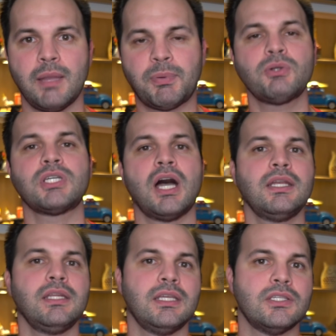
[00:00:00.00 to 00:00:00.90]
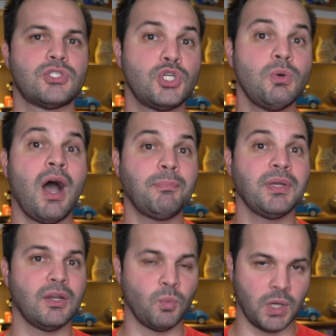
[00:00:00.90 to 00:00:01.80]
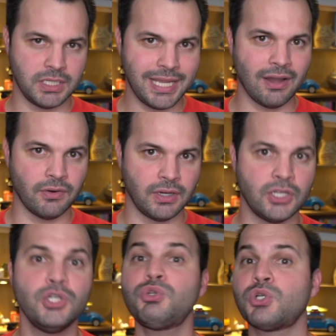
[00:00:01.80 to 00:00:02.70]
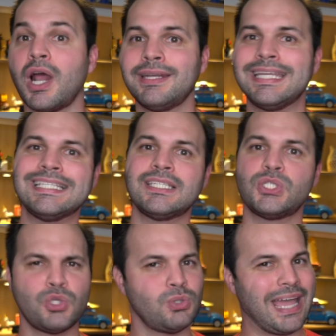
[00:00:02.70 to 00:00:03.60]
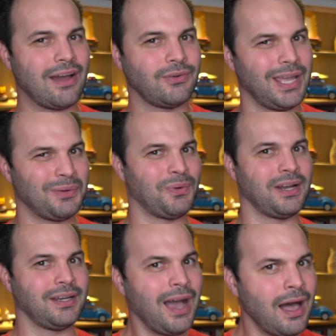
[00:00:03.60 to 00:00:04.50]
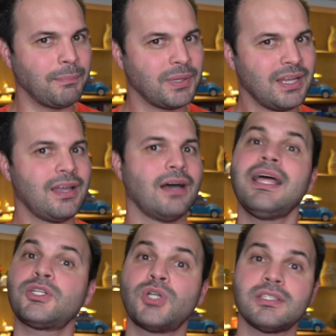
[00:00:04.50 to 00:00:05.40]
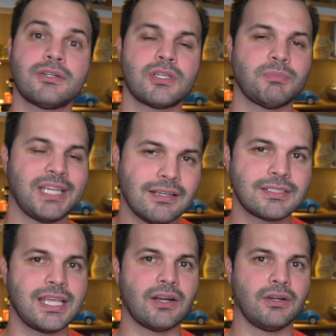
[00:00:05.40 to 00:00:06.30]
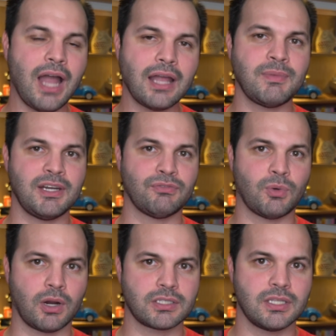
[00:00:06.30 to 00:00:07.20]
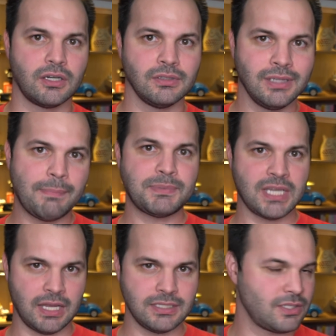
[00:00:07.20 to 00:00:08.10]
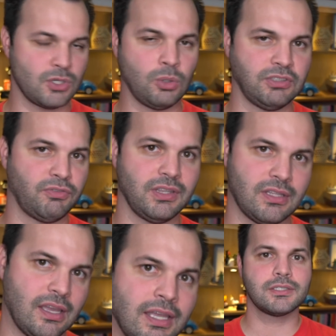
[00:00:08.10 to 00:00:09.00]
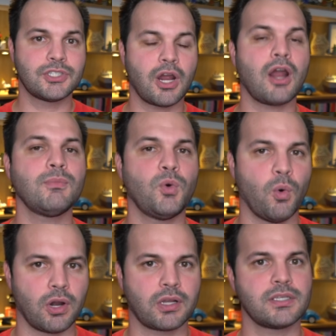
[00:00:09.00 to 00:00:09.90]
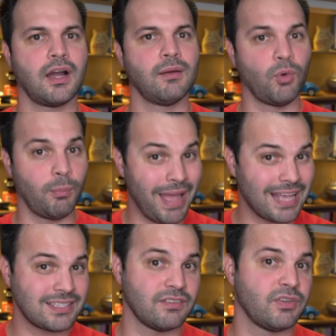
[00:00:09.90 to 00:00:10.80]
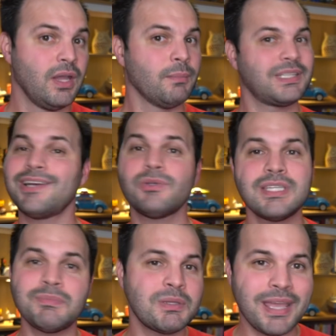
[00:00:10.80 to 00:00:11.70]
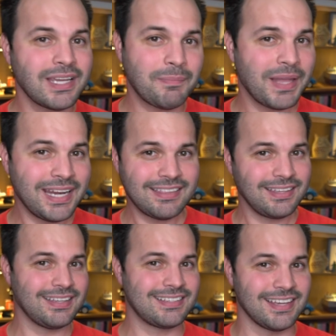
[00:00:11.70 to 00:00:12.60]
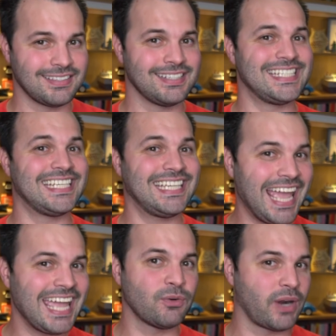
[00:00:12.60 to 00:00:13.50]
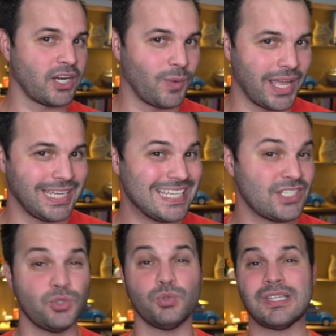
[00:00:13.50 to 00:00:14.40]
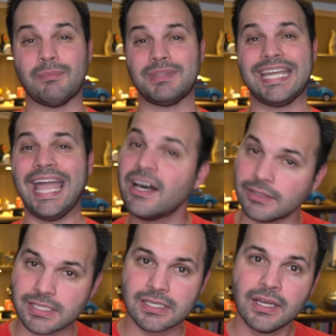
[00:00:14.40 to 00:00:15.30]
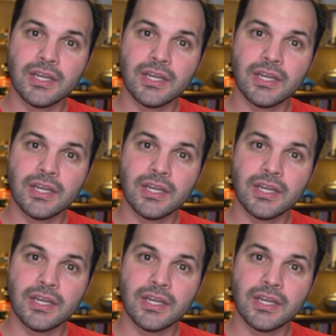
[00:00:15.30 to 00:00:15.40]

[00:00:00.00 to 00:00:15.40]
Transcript: a proton is two up and one down. A neutron is two down and one up. Electrons are something else. They are not made of quarks, they're leptons. It's a whole different thing. Charm quarks are more massive, but they don't seem to make up anything that doesn't decay right away into something else.